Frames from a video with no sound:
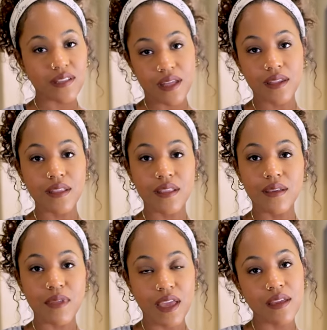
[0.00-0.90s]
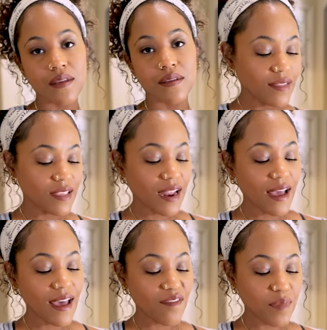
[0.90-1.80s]
telling them that. And then
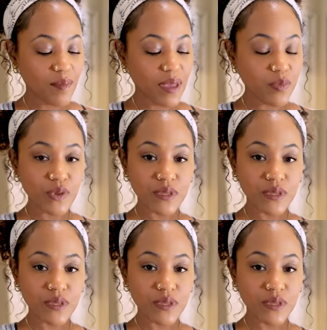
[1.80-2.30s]
I have my maple